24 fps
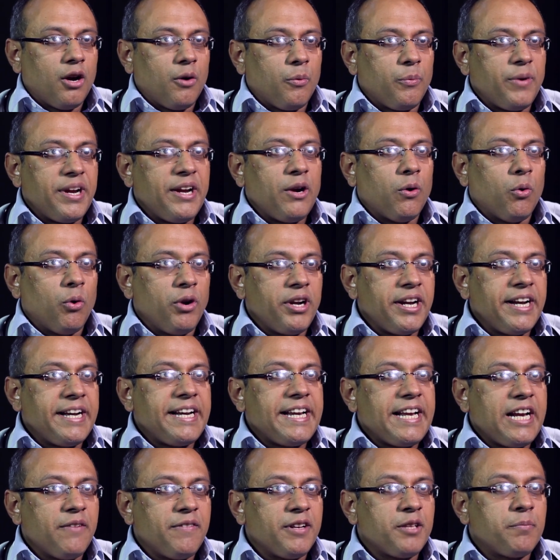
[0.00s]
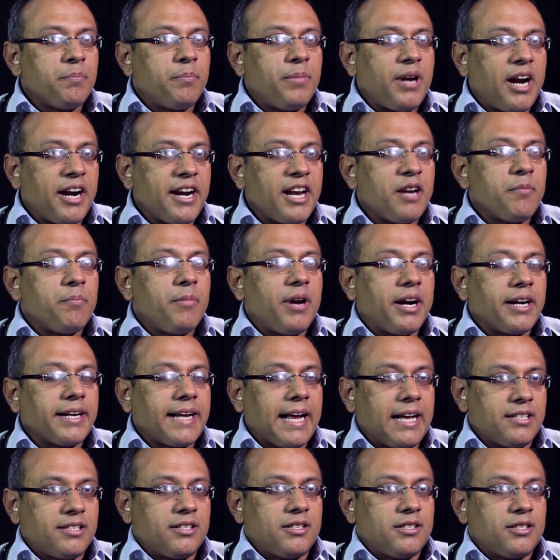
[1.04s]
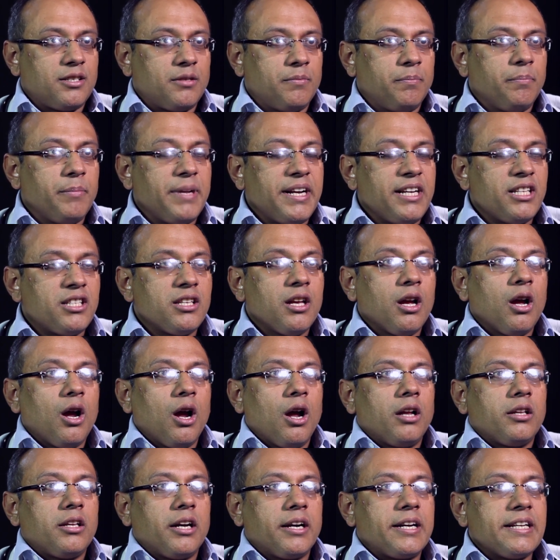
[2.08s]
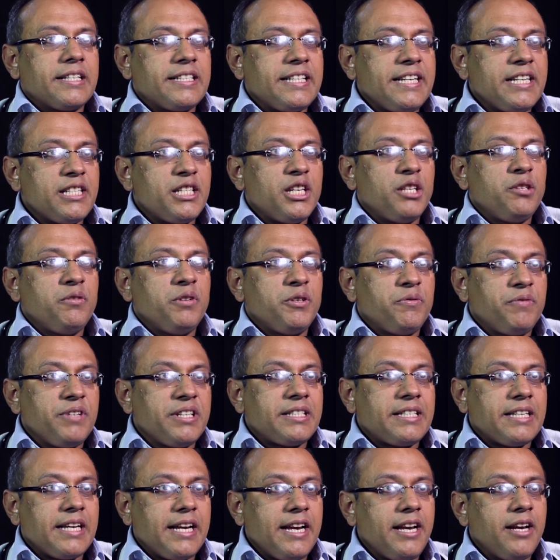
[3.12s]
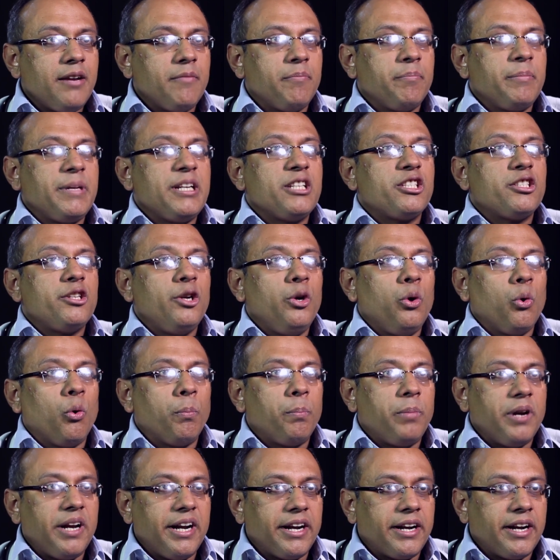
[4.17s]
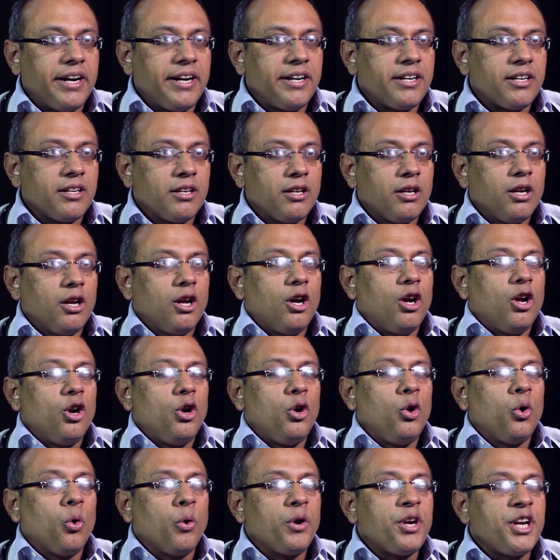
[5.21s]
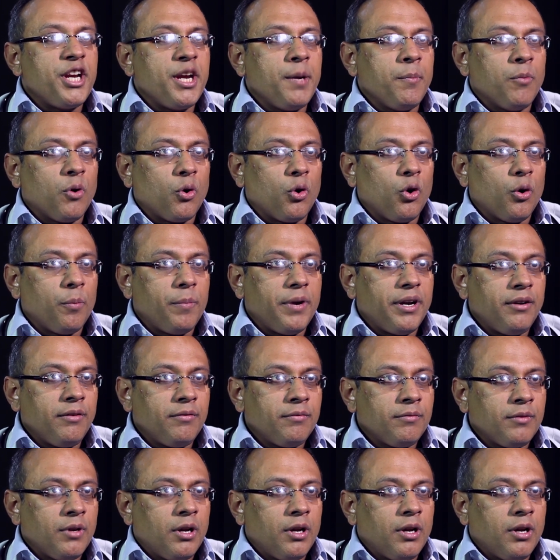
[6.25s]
We only deal with blood and blood cancers. Means the diseases which we see means low platelet, low hemoglobin.